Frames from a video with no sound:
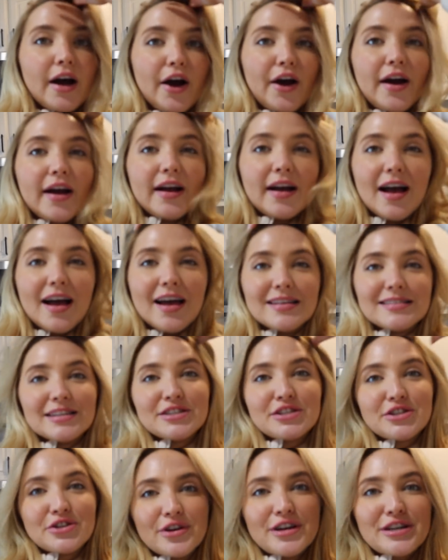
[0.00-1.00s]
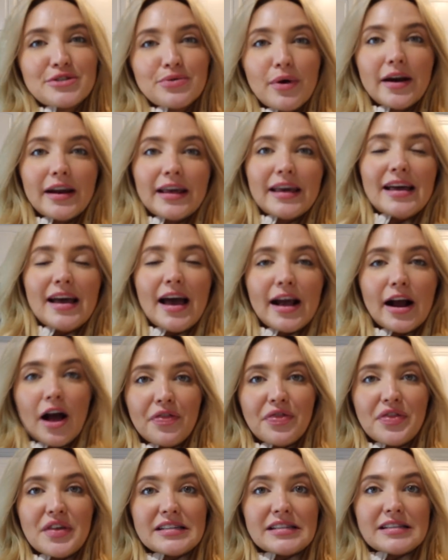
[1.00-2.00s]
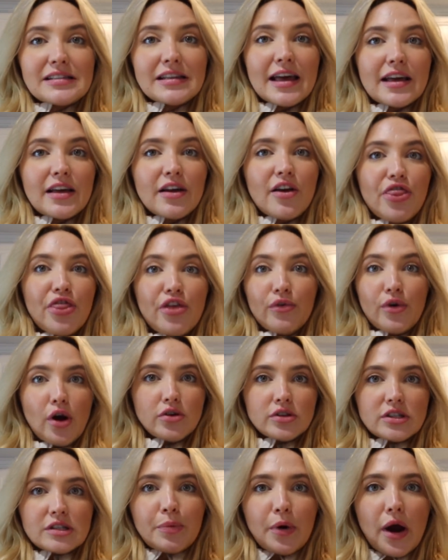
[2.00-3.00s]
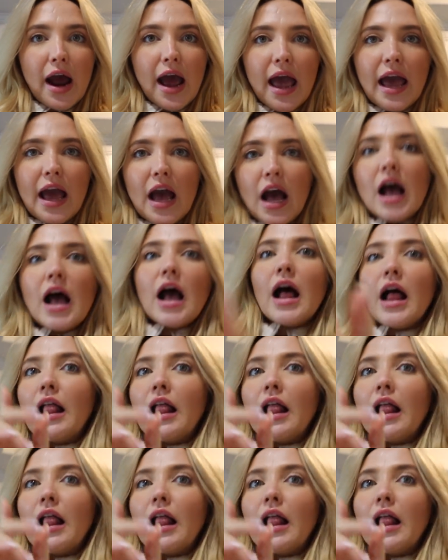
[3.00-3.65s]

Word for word: right guys, it's 3.20. I got this like throat spray.